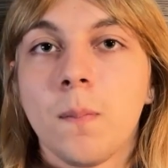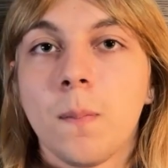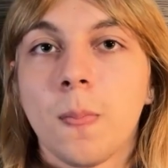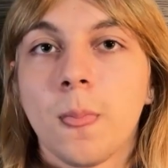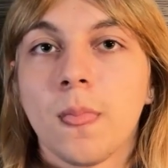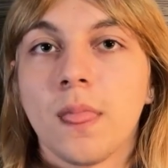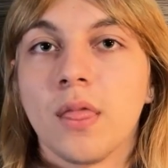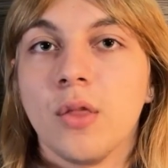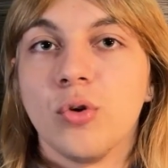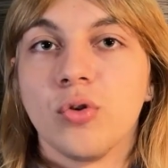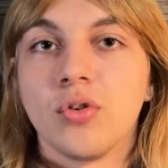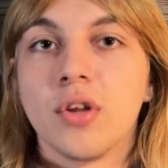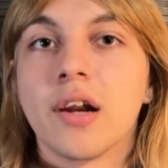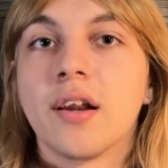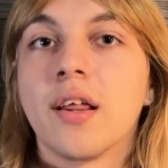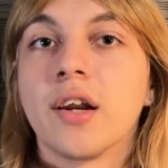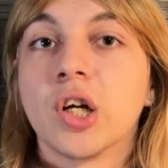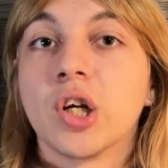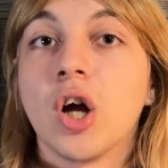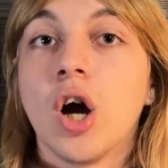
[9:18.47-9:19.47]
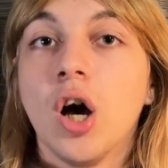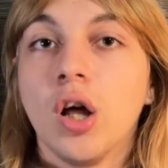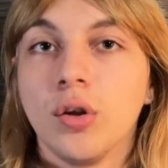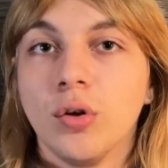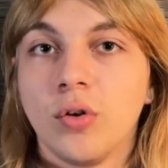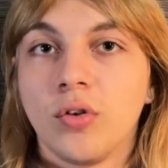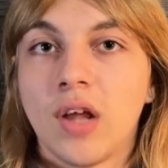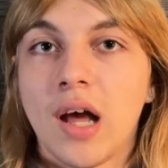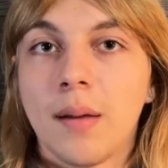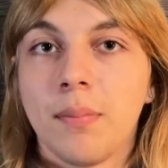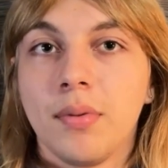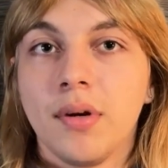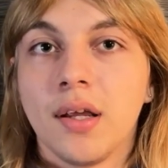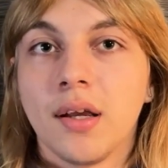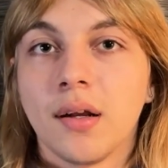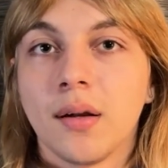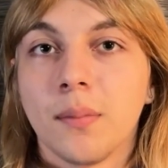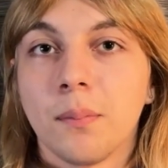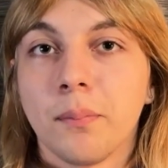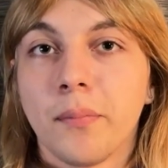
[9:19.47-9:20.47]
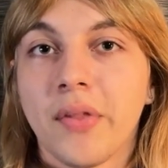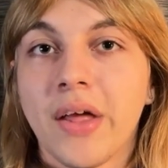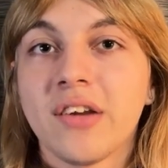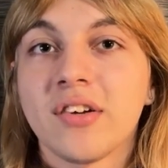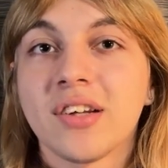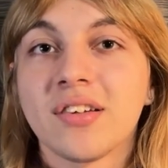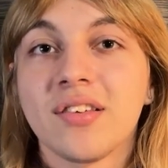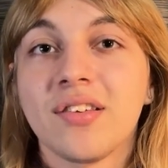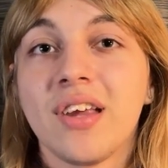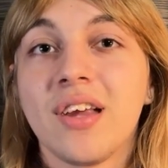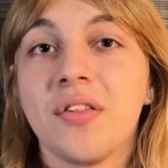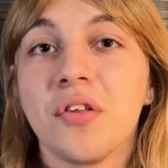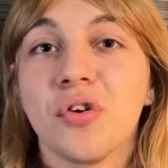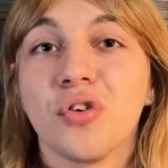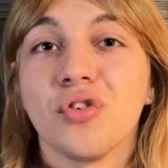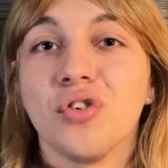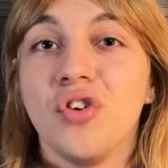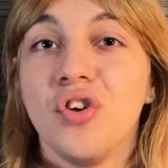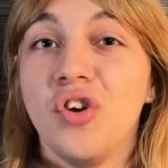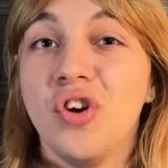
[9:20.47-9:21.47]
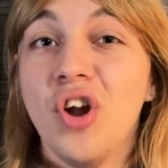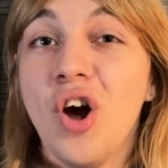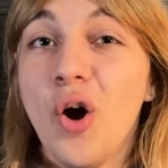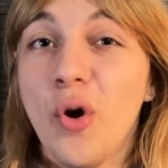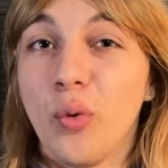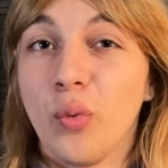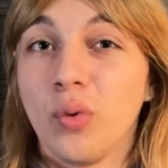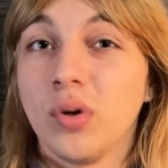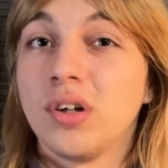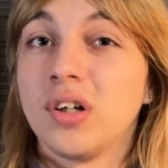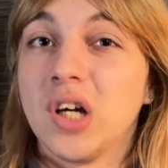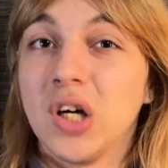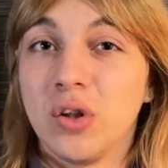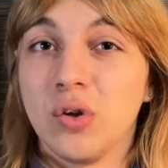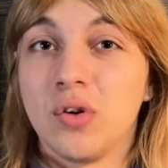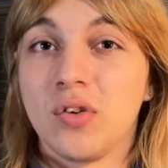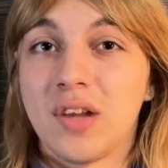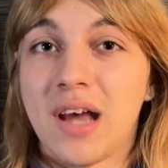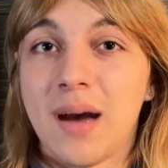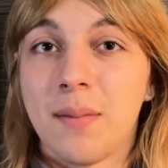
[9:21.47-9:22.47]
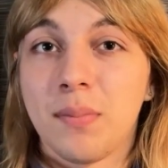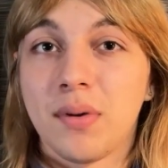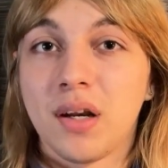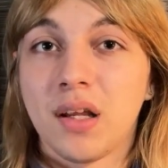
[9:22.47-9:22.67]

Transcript: There's not a lot of colors happening, but that's not to say there's no colors happening.